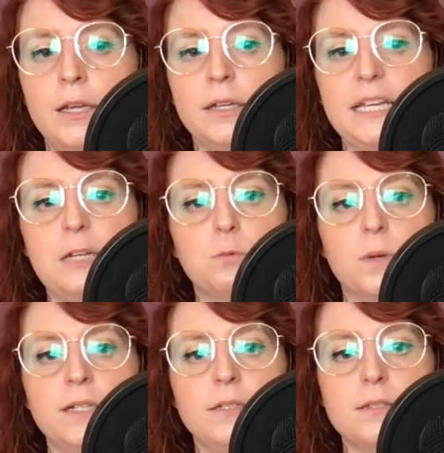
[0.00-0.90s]
He had
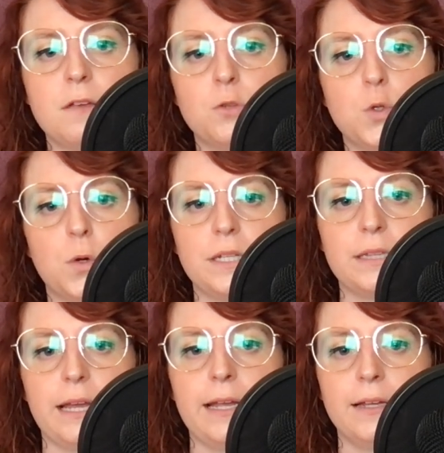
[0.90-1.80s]
written his lover Dorian
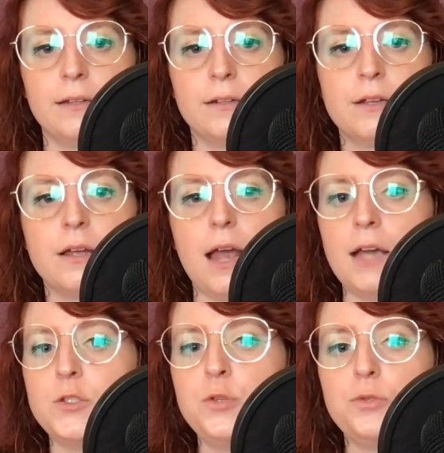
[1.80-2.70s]
Lay,
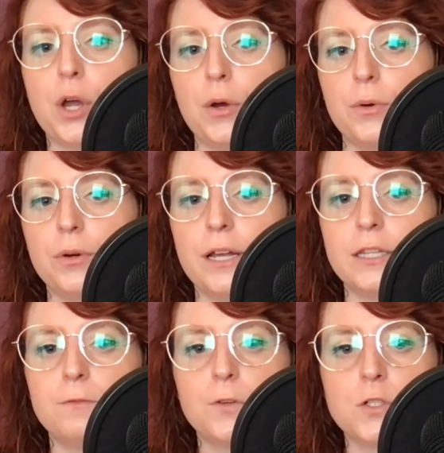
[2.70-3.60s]
"As you know, in
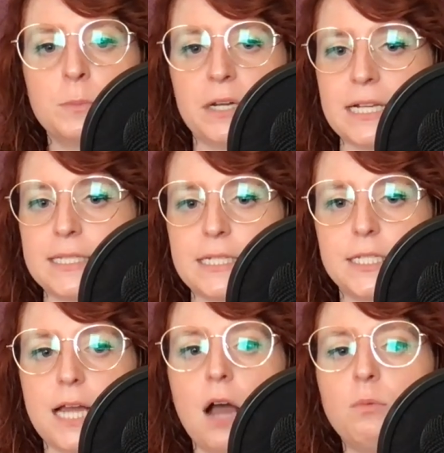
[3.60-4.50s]
the first place I did
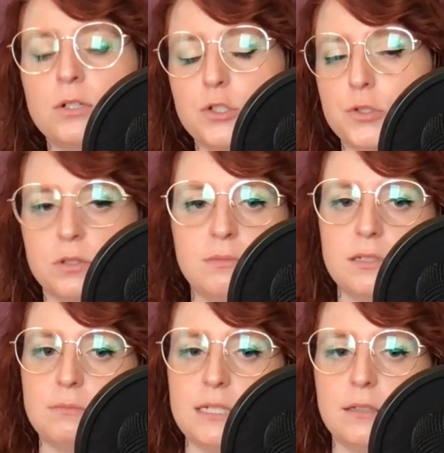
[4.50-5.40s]
not want to do the Mille
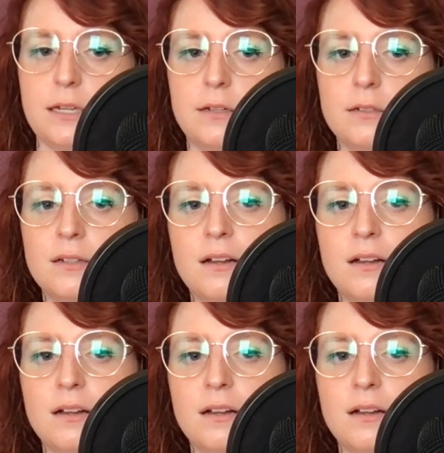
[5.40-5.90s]
Miglia.